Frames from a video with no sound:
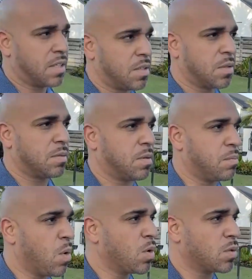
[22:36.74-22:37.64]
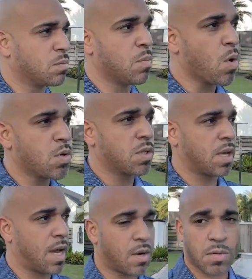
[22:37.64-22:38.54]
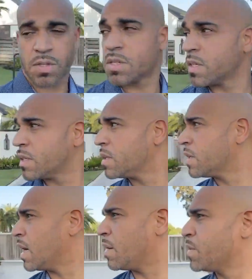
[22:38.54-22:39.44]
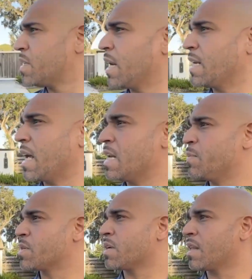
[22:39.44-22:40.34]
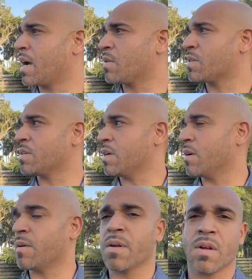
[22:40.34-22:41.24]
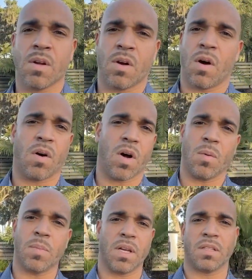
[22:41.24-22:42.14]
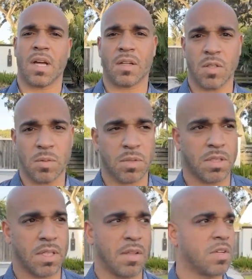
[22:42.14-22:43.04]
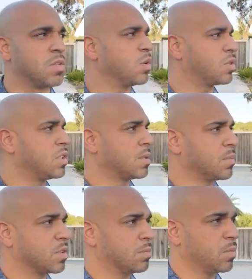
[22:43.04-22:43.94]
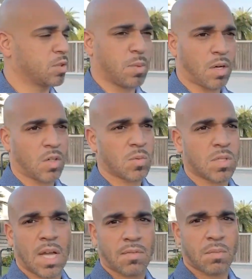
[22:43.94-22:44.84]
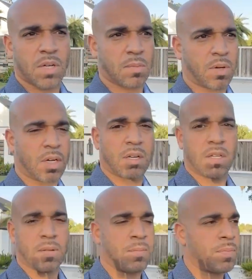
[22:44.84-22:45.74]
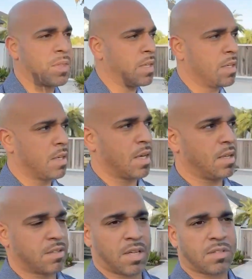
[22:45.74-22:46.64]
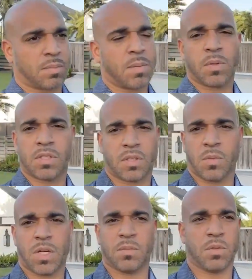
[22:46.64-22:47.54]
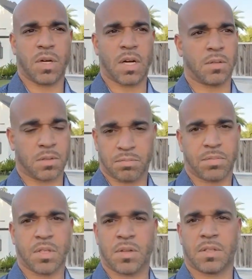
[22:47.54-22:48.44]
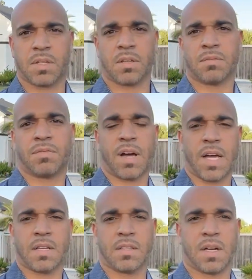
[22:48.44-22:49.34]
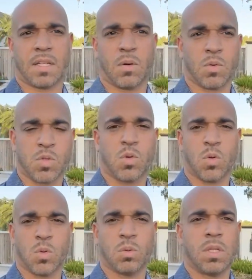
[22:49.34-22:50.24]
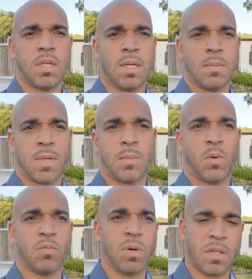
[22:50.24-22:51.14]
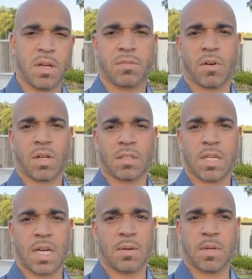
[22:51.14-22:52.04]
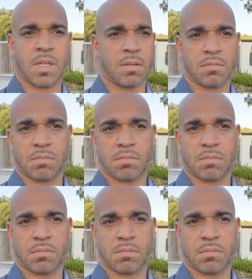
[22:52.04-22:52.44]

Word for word: you know, most of the house, I would say like 90% of the houses here are all $1 million homes. Now you'll see some smaller homes that haven't been upgraded yet. And it sounds like people just don't want to move out, or you know, they're fine. They're like old school people who've been there for a long time, and they're